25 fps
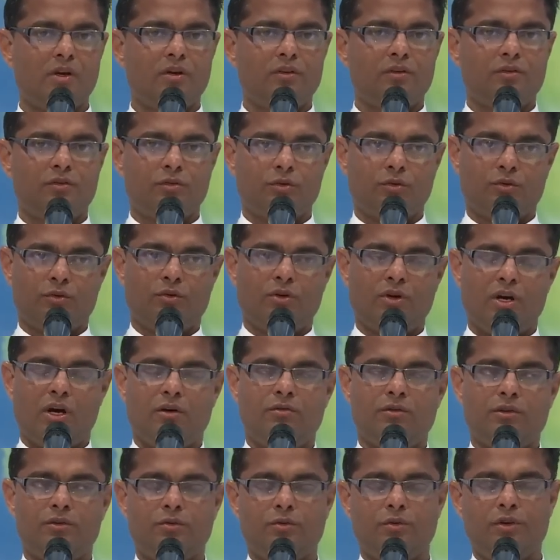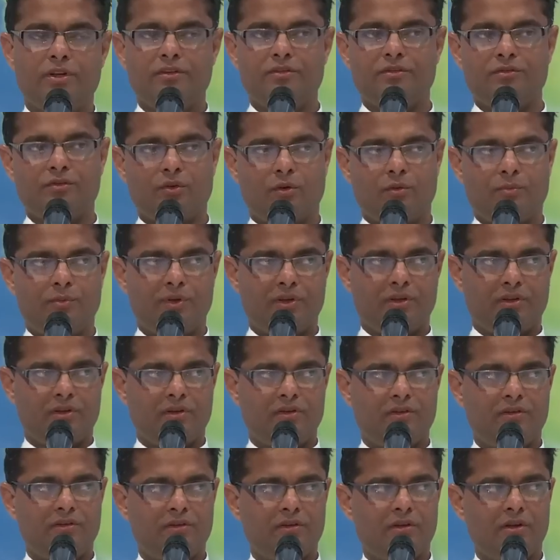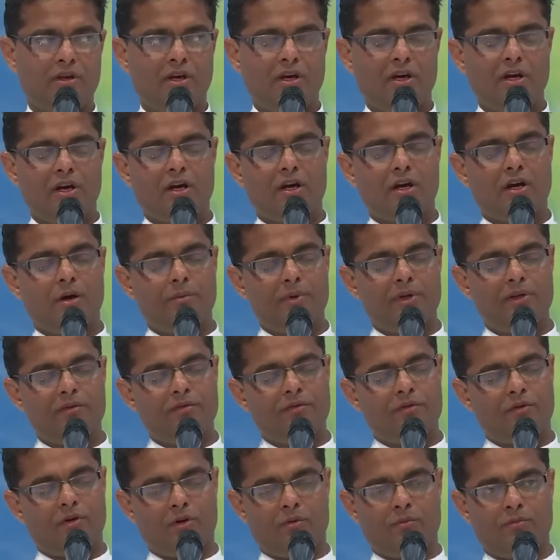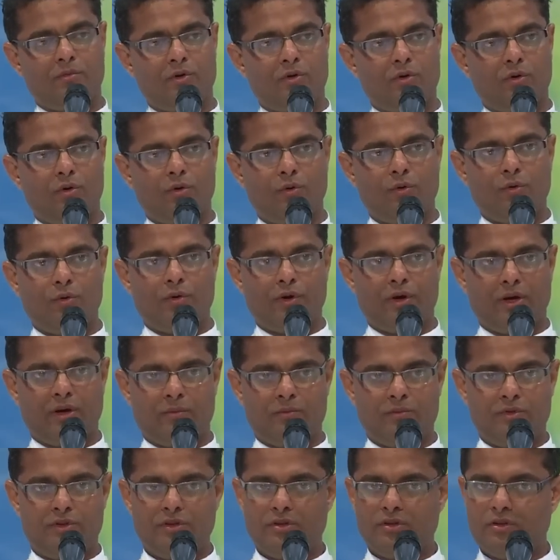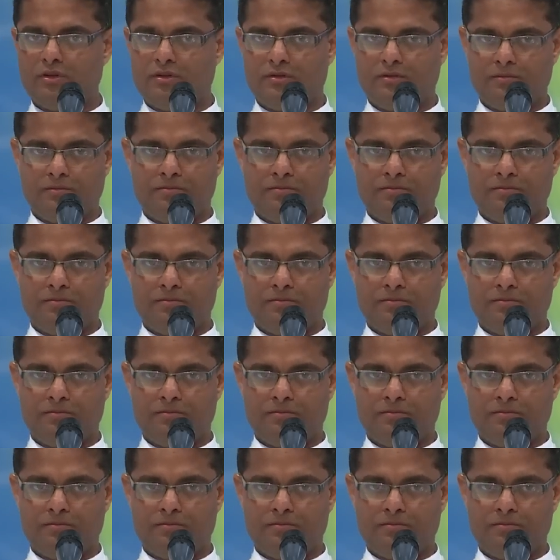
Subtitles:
So our today's topic is coming from OMG,